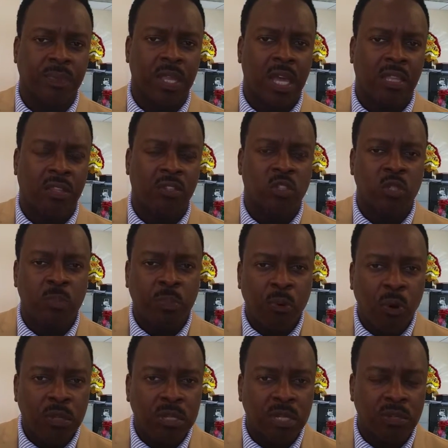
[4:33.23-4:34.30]
And the
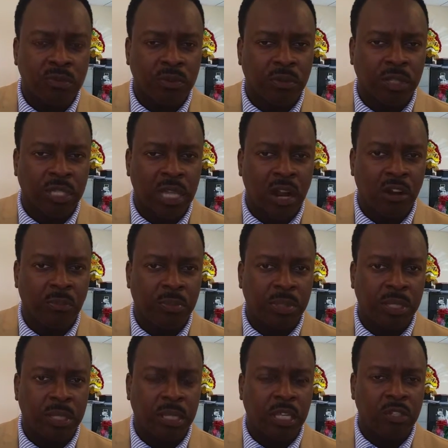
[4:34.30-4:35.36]
sports history of the
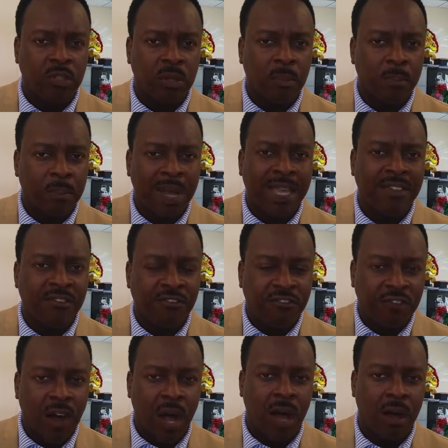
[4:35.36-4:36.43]
Caribbean is by
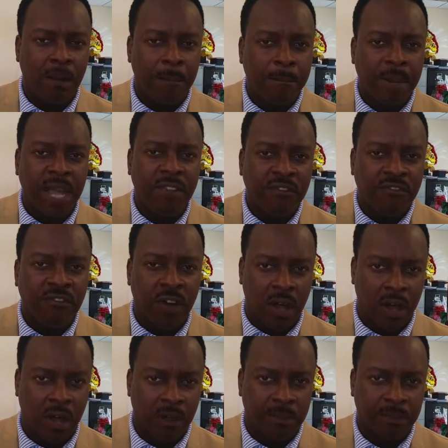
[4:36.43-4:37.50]
far,
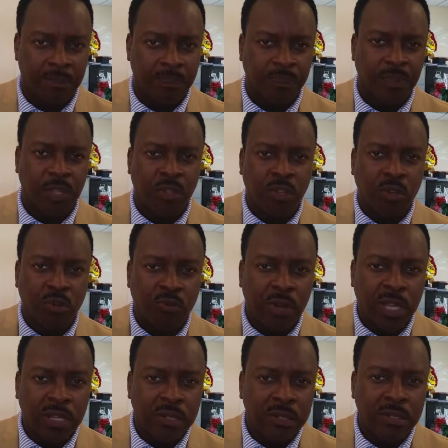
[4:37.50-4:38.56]
the
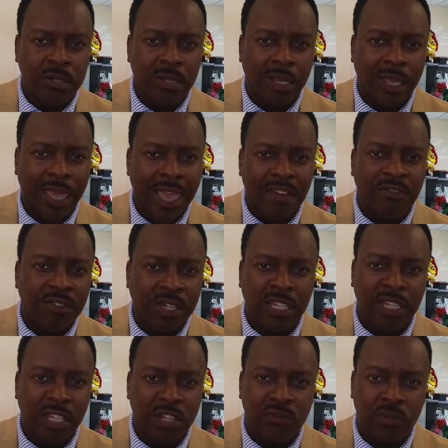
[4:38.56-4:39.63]
greatest ever in
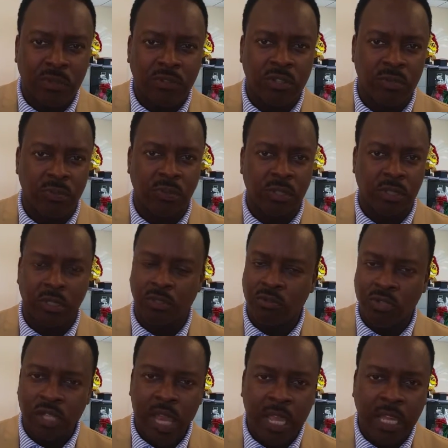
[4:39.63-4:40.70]
the history of this world. You
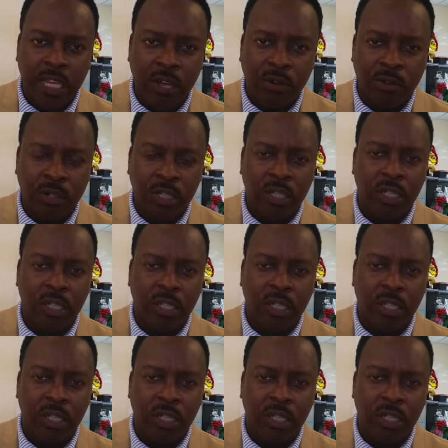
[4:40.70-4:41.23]
check it out.